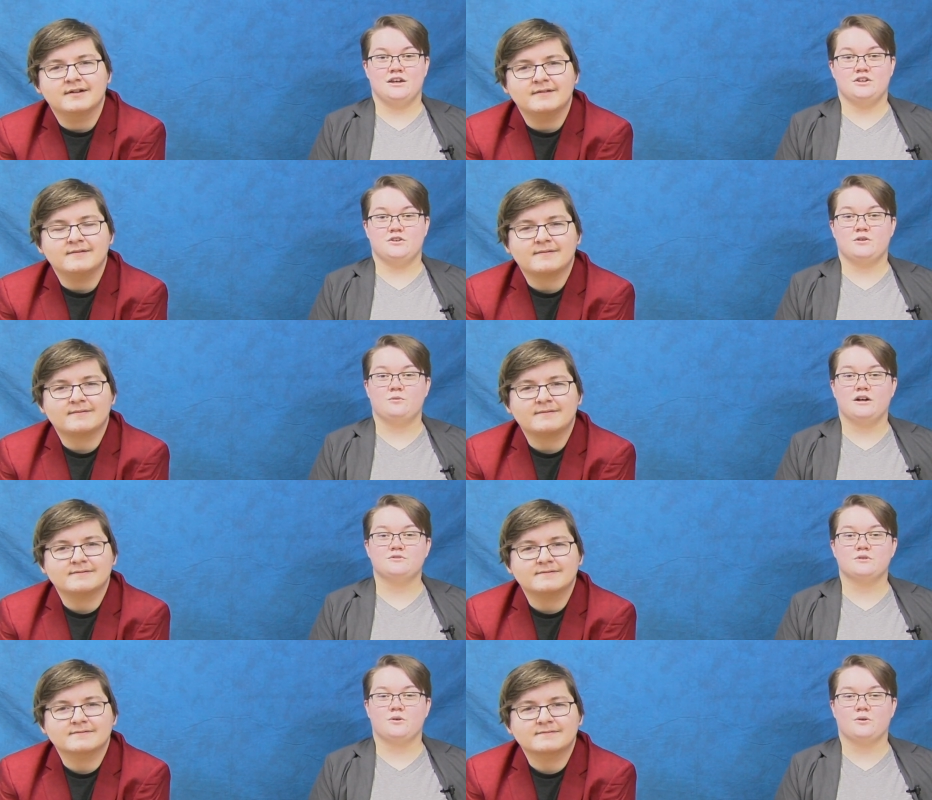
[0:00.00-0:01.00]
Speaker 1: You can
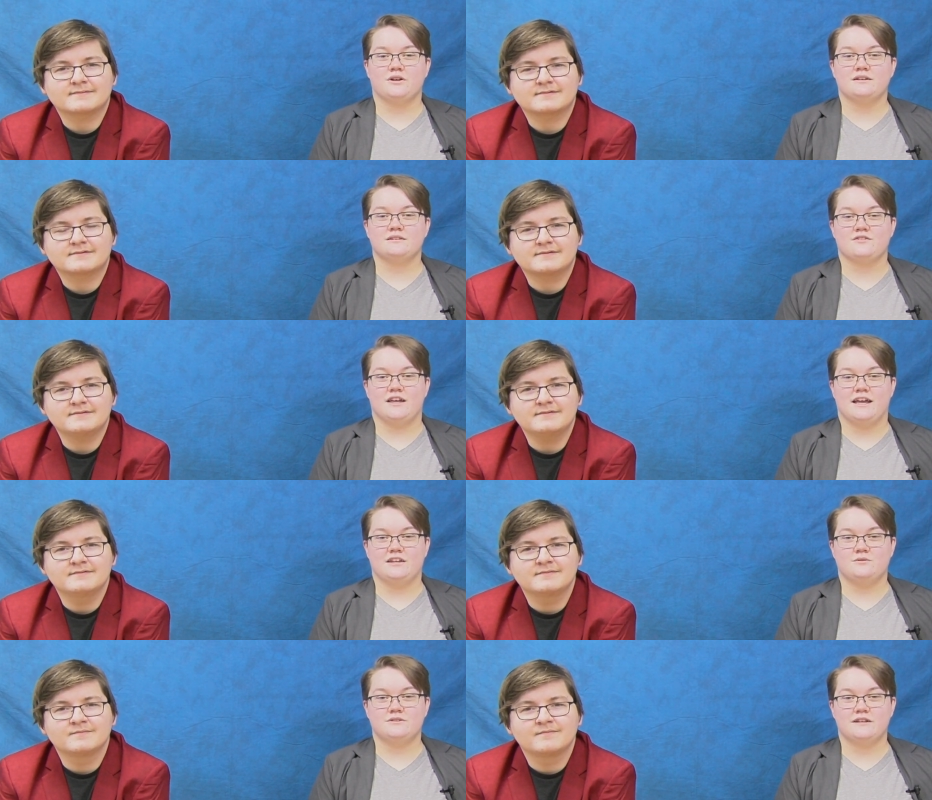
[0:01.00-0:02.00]
watch recordings of the
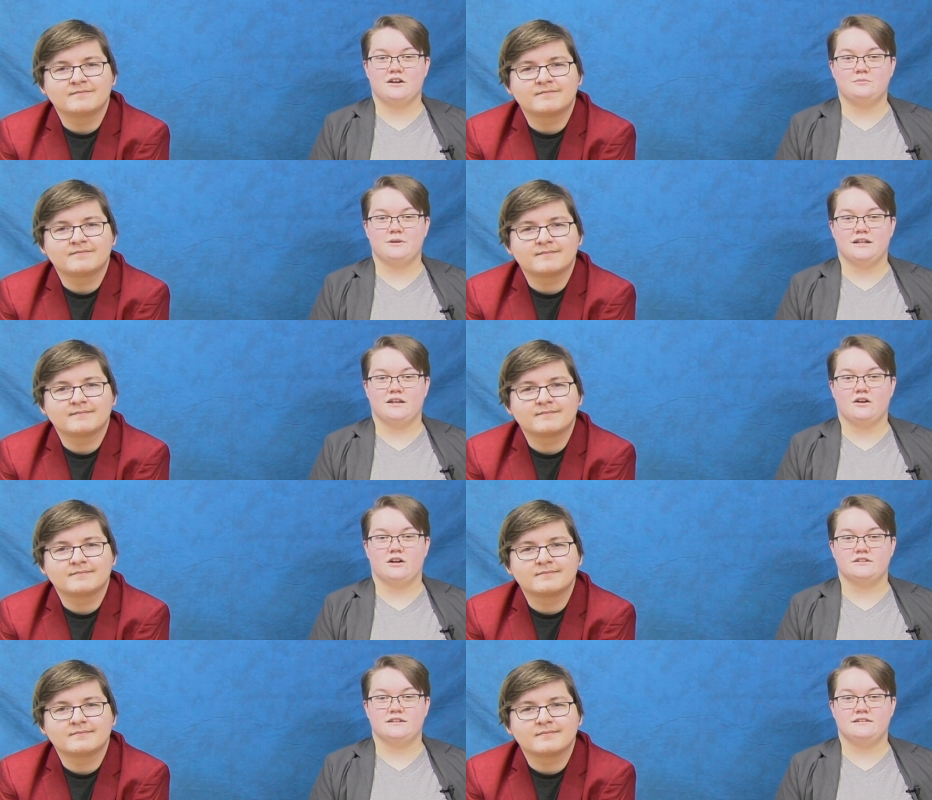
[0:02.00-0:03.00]
annual town meeting
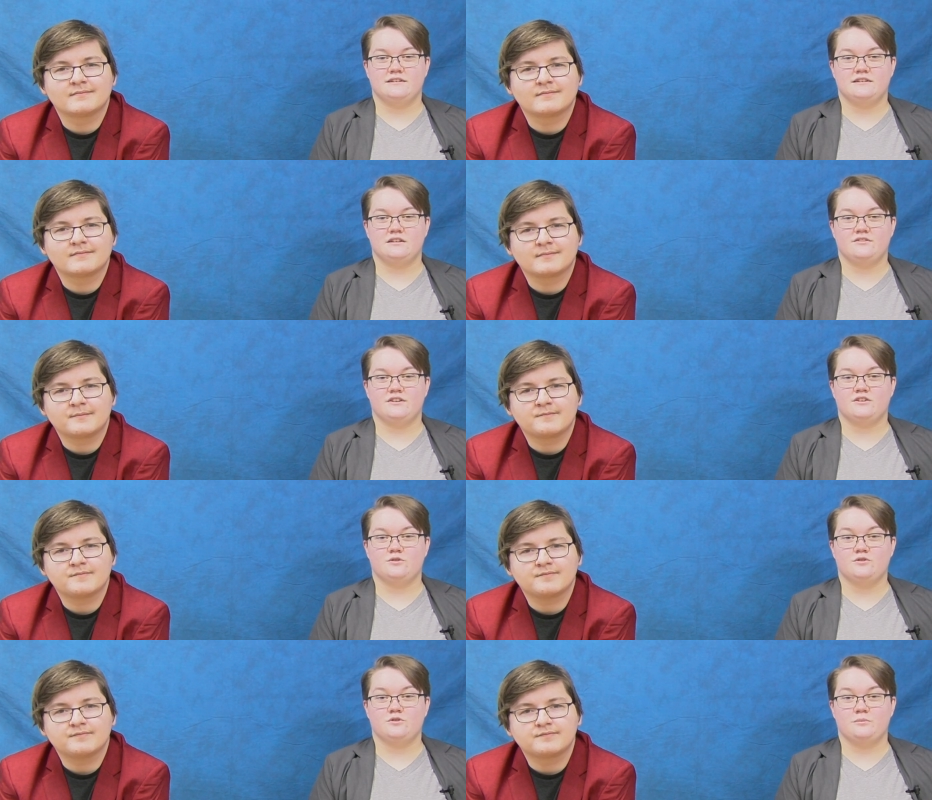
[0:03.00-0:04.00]
on TCTV's
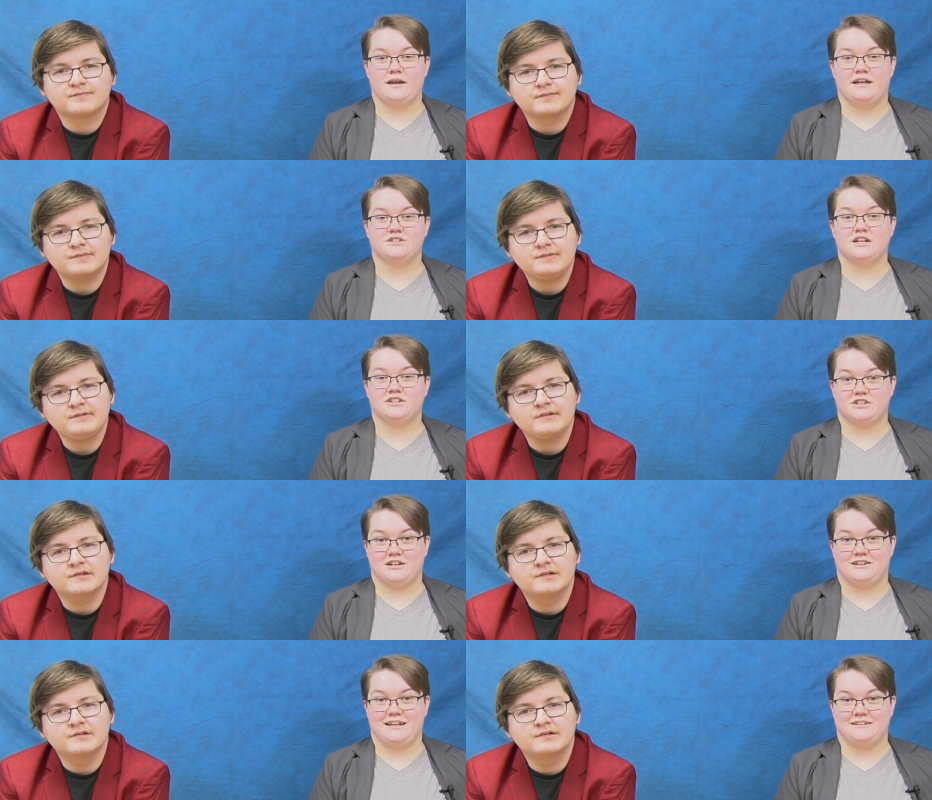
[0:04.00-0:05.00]
YouTube page and
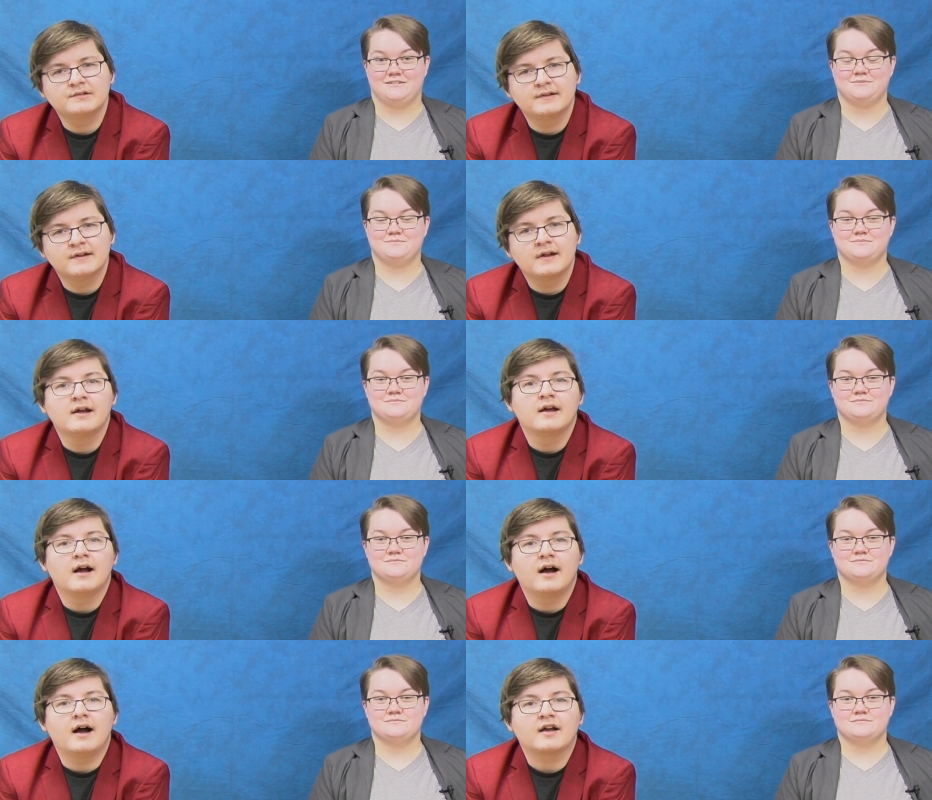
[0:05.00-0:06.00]
Speaker 2: Channel 8.
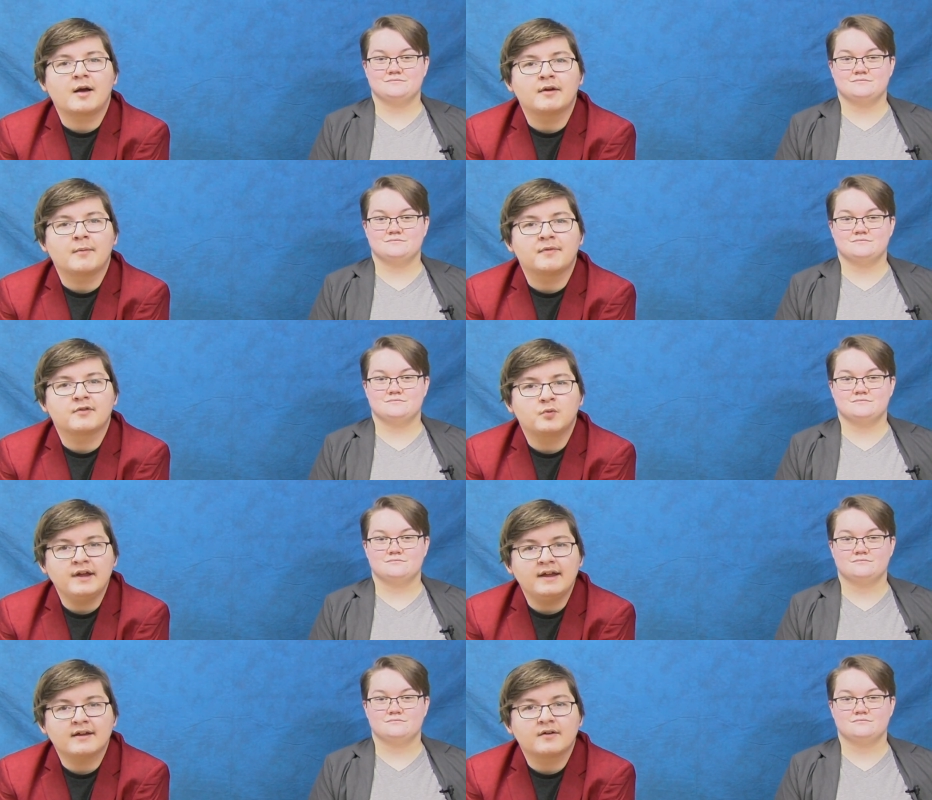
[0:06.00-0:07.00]
Uh, coming up this
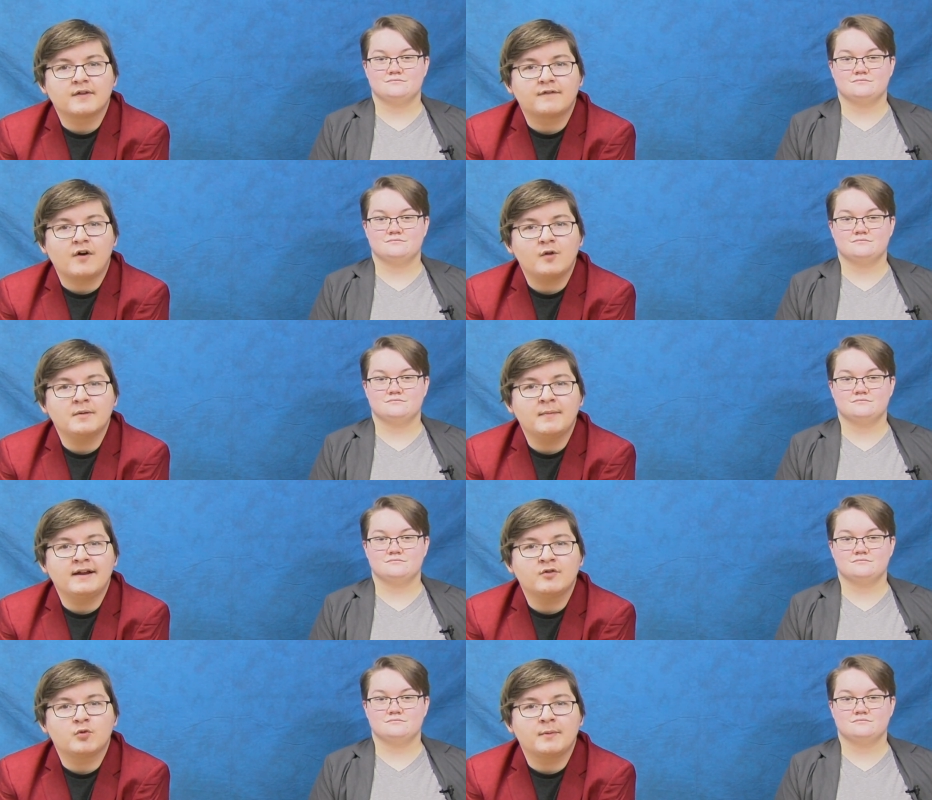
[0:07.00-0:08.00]
week, the following
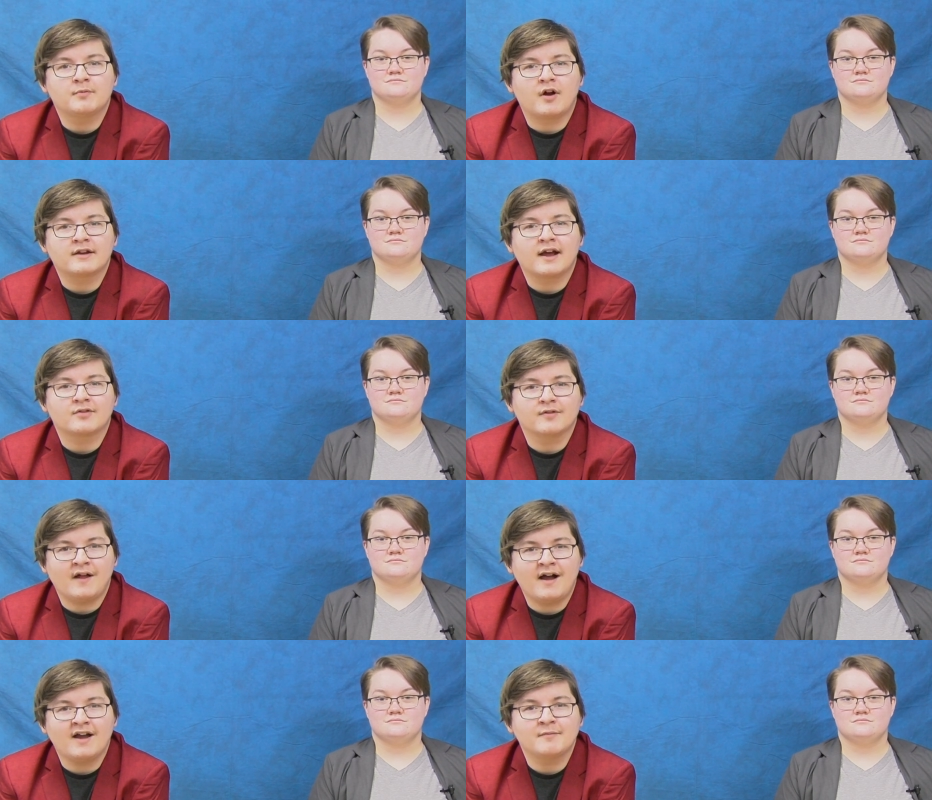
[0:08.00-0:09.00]
meetings will be broadcast
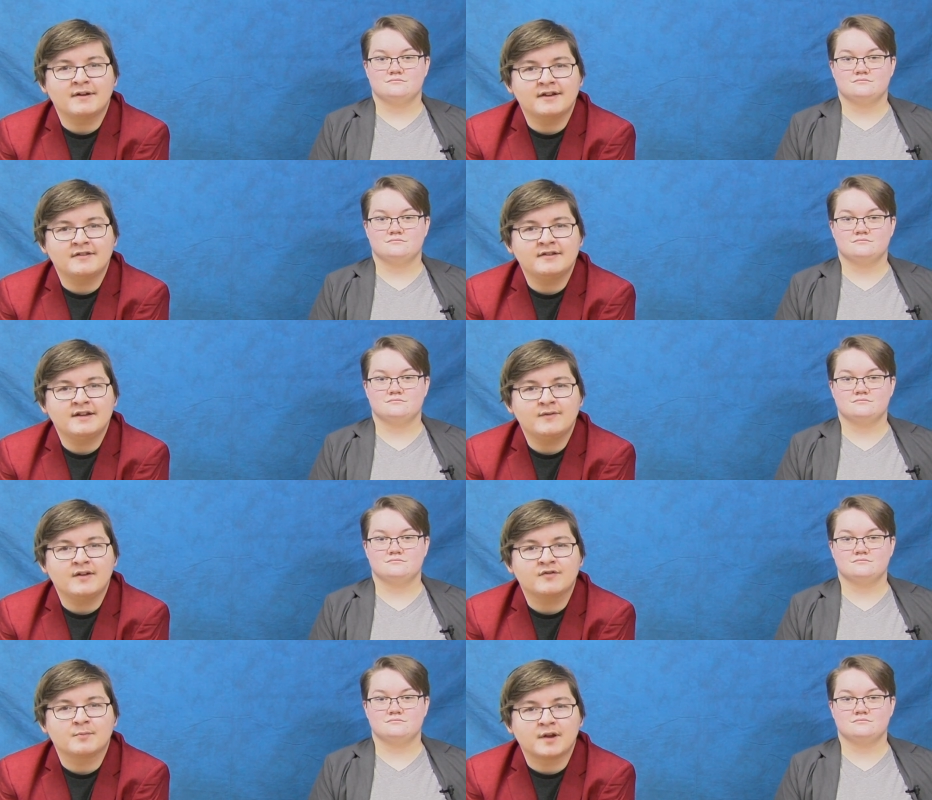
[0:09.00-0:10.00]
live by
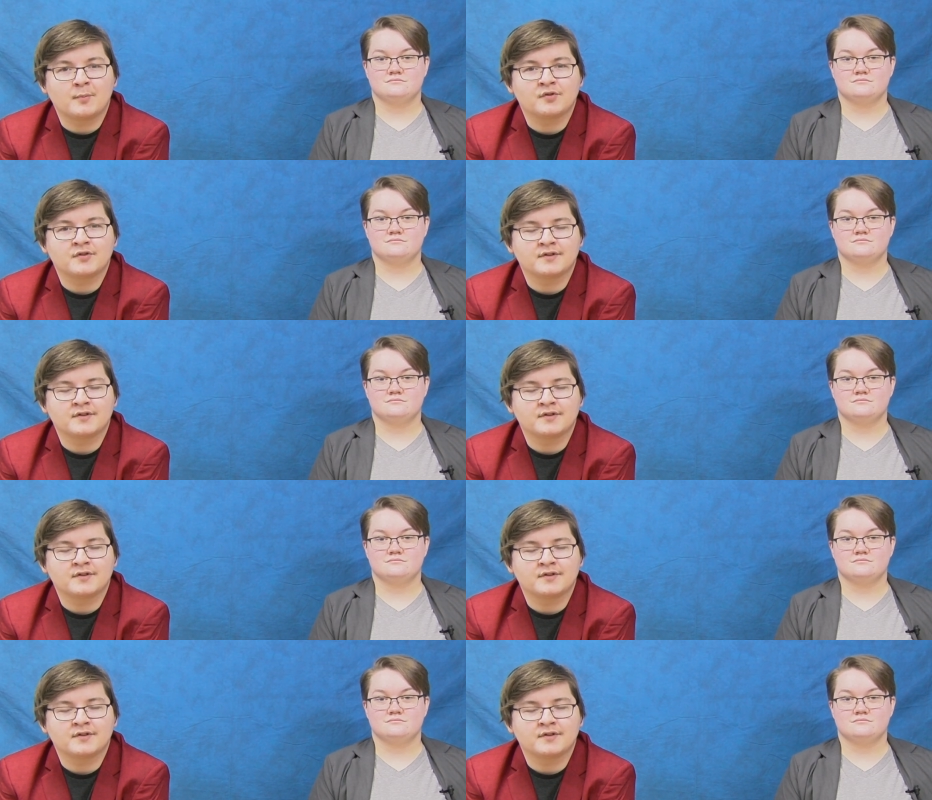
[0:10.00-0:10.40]
TCTV from Templeton